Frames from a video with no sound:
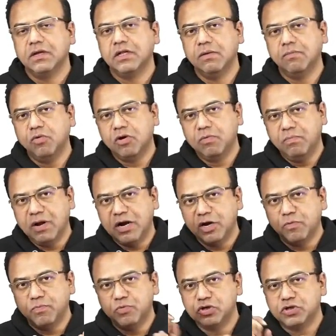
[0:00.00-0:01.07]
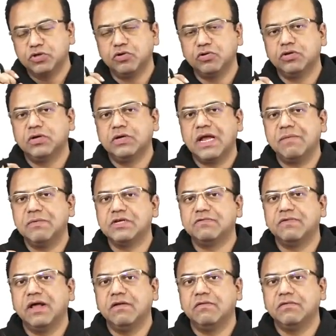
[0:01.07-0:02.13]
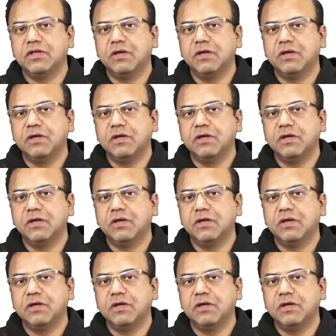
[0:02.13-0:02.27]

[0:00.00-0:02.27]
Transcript: the more blood you push through the damaged valve